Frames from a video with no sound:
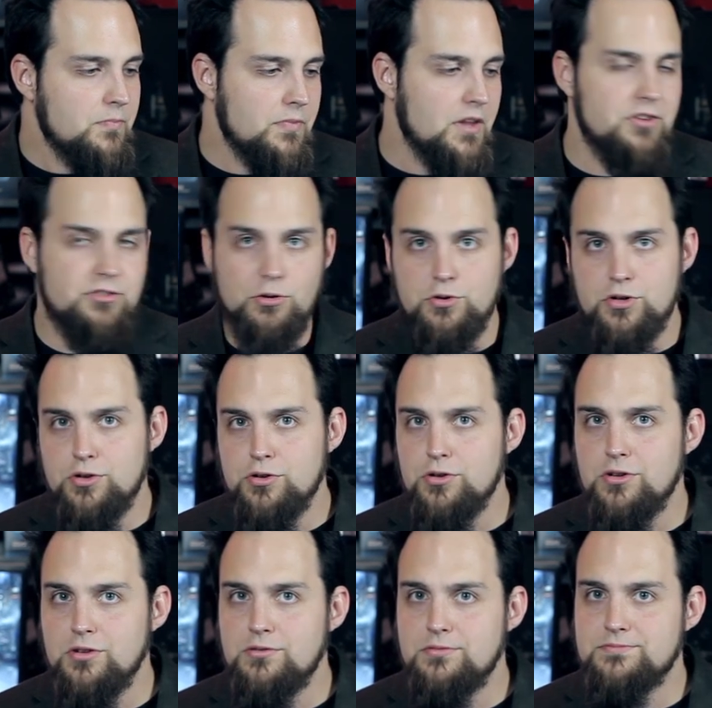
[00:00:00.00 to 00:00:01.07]
So
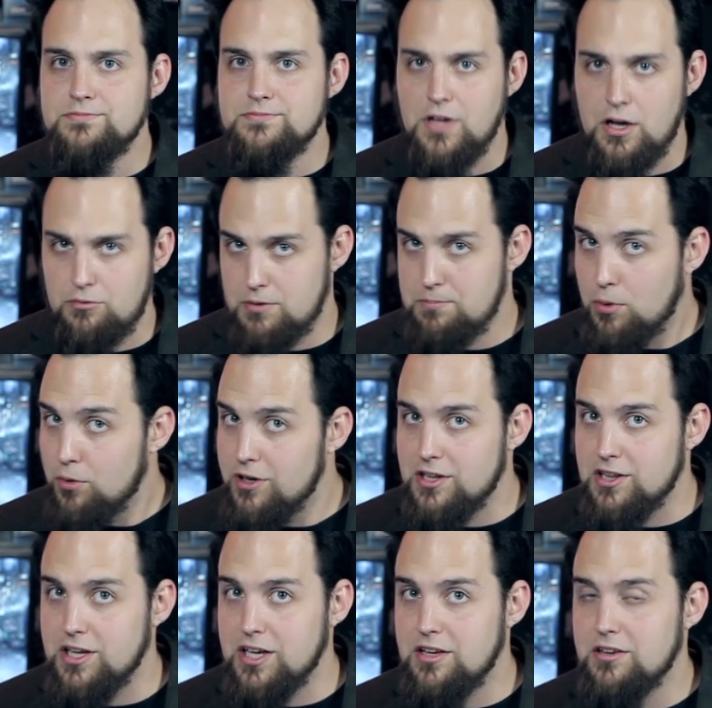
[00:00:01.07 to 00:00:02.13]
Google uh,
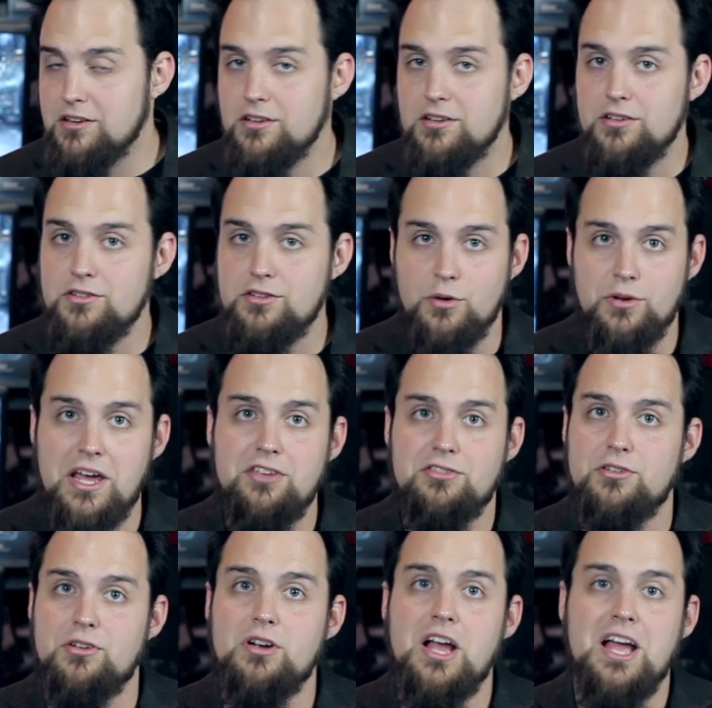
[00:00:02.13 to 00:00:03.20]
reportedly told
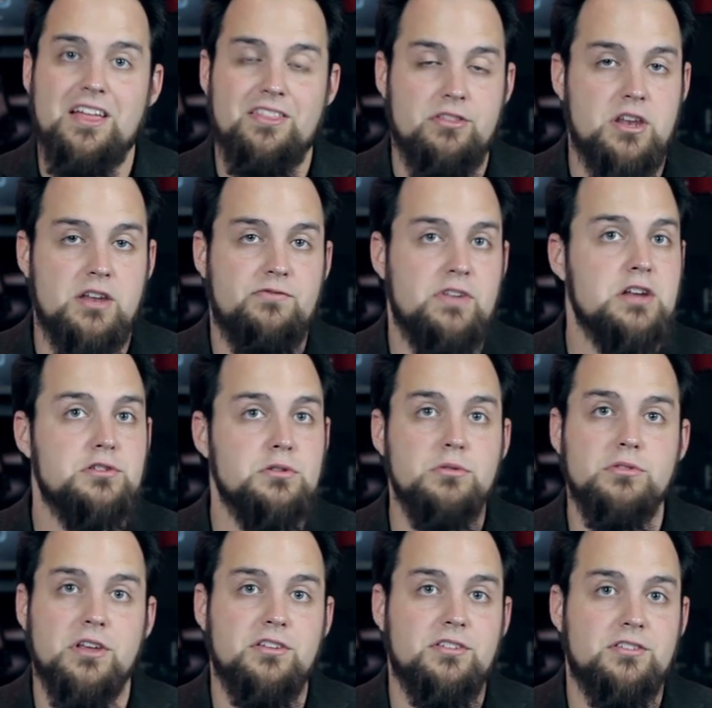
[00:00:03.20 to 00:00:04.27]
Acer that if they do
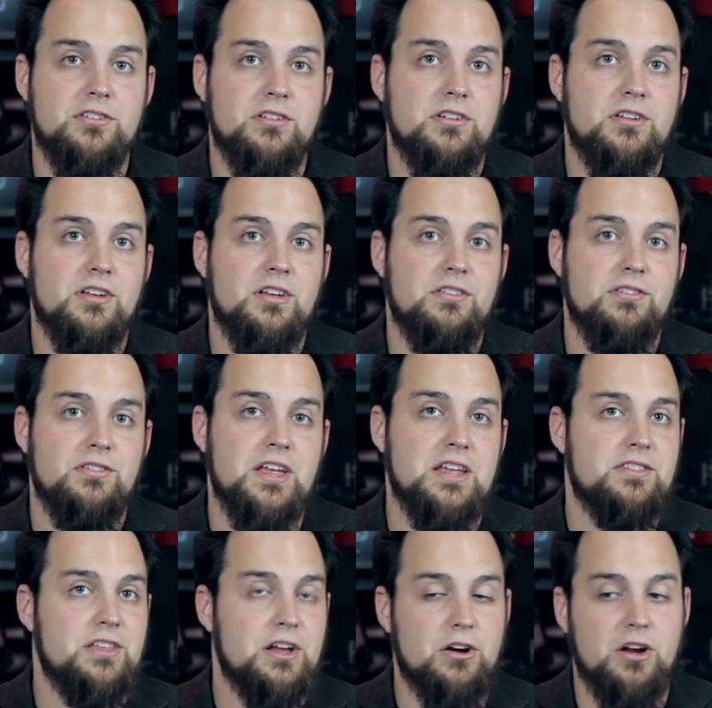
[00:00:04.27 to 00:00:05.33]
this,
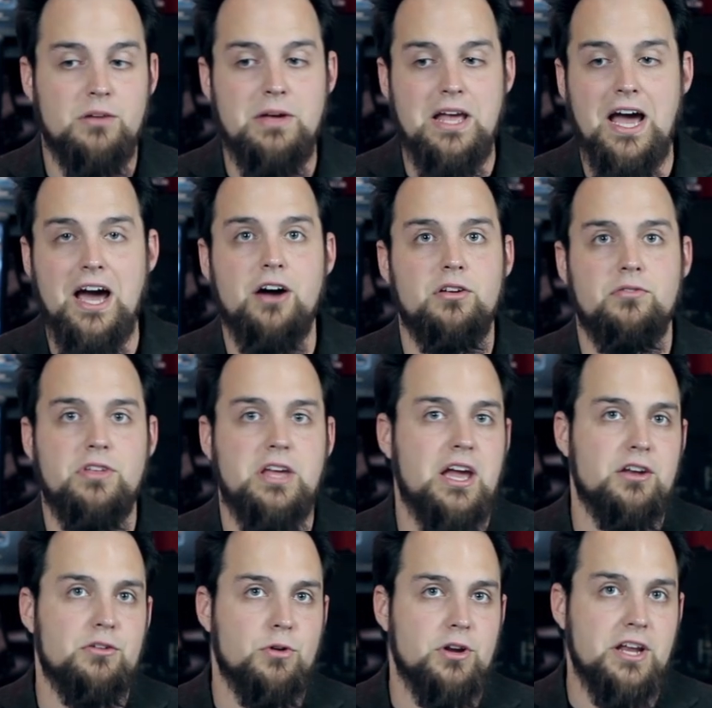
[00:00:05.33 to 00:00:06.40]
that they're going to be out of the
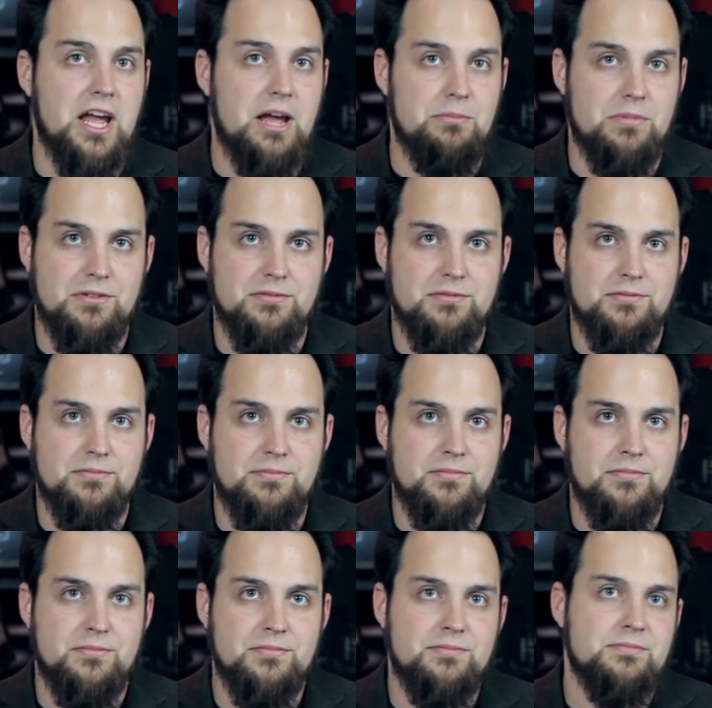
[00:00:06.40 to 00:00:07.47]
Android game.
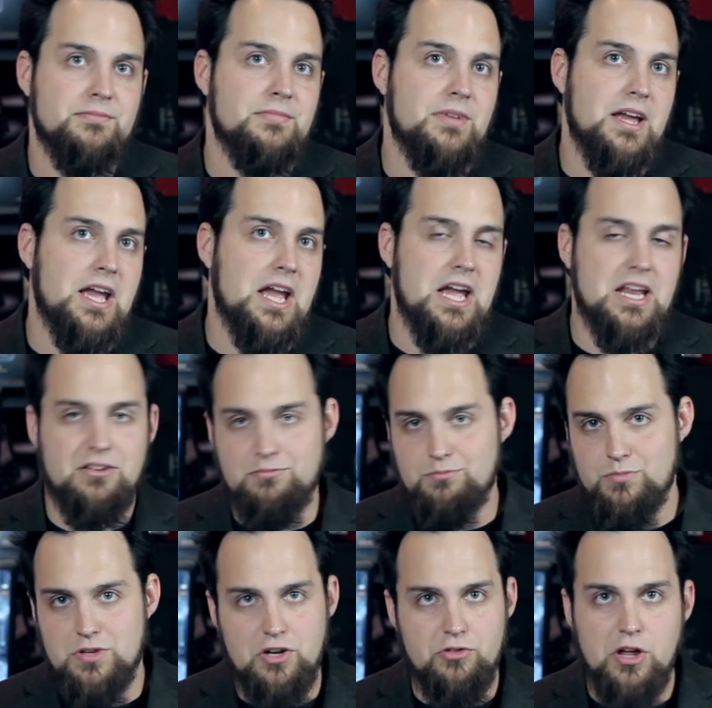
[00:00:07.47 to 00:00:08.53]
And,
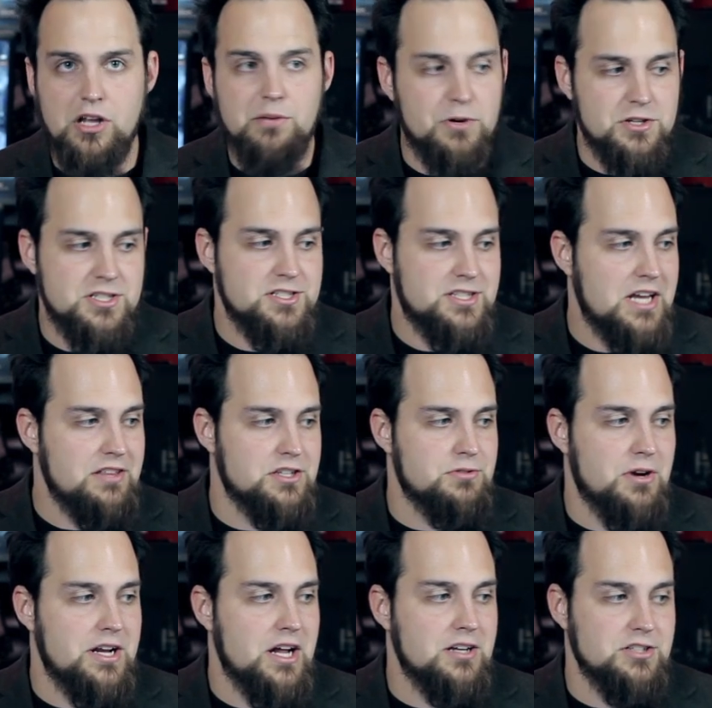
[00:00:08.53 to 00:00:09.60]
you know, the only person saying this
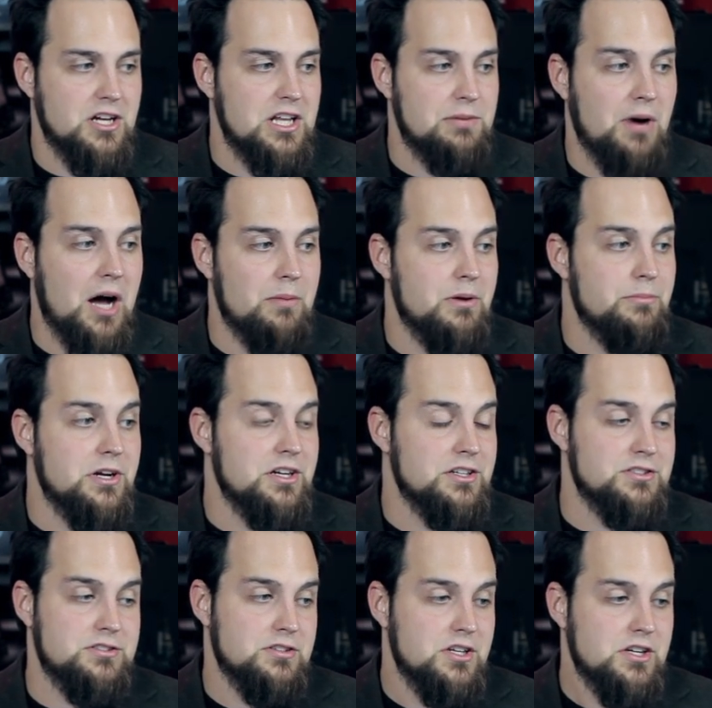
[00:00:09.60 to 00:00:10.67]
right now is Alibaba
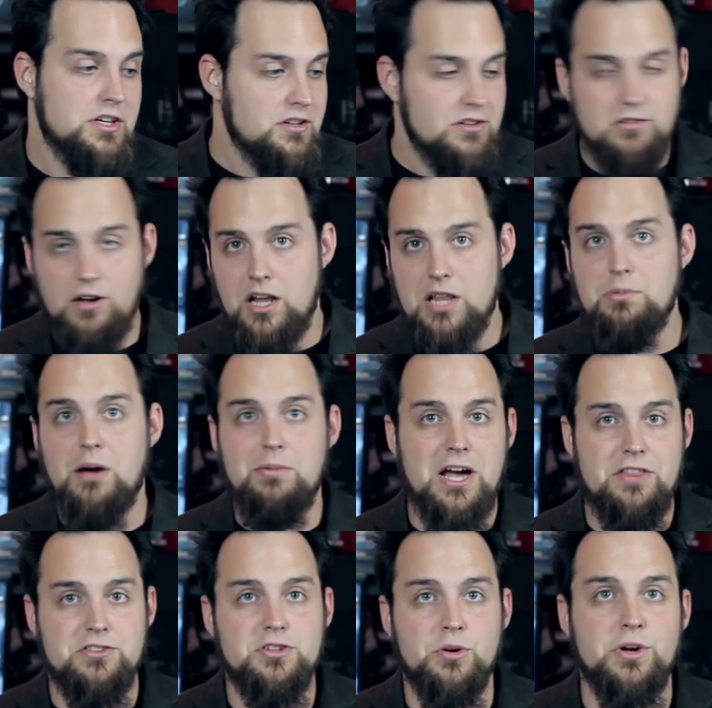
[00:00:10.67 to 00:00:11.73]
because Alibaba
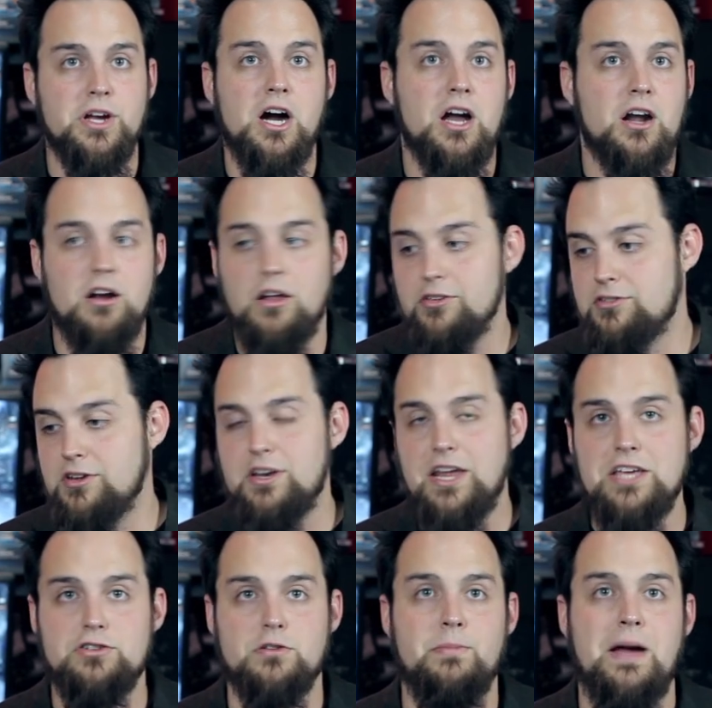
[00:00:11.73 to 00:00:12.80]
had this going on and all of a sudden
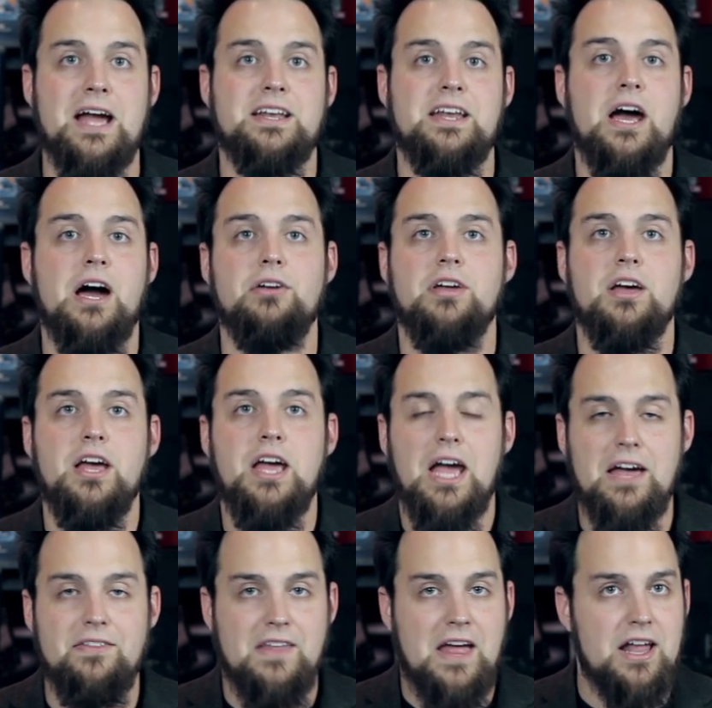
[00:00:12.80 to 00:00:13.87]
Acer backed out.
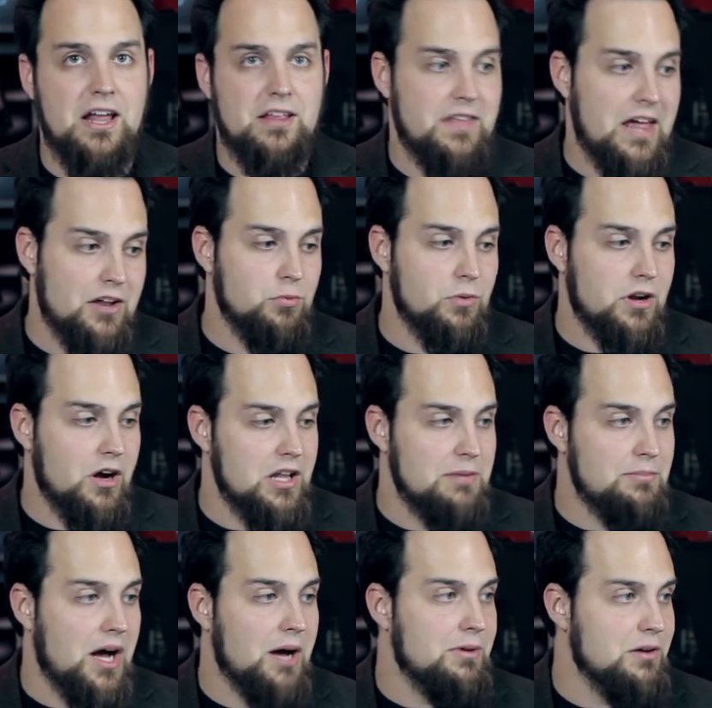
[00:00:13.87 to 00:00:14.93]
And that that is what
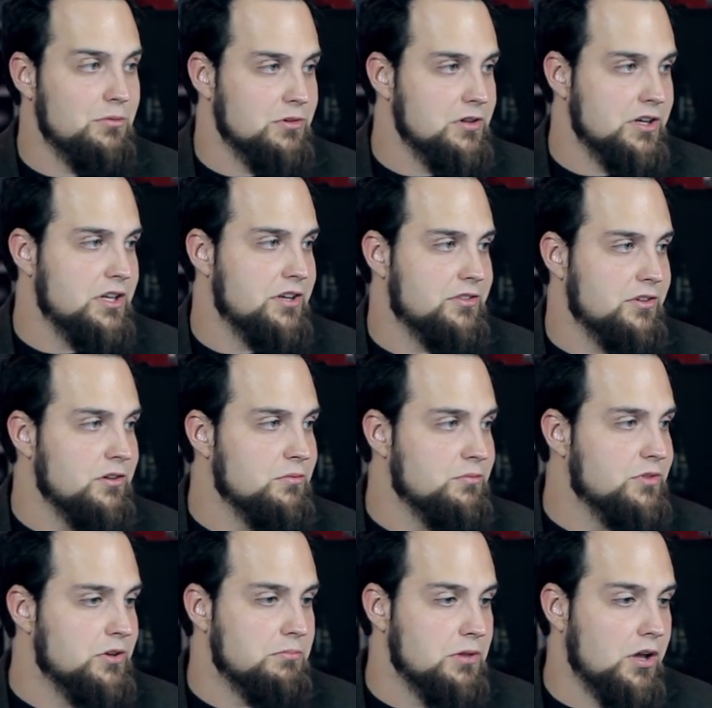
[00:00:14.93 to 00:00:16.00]
Alibaba, we're looking at their,
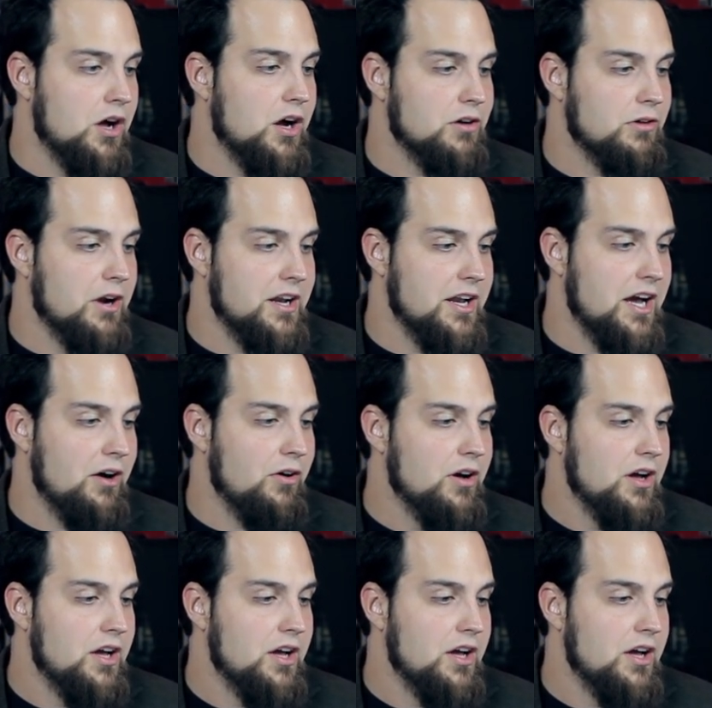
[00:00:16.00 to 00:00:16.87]
their blog right now.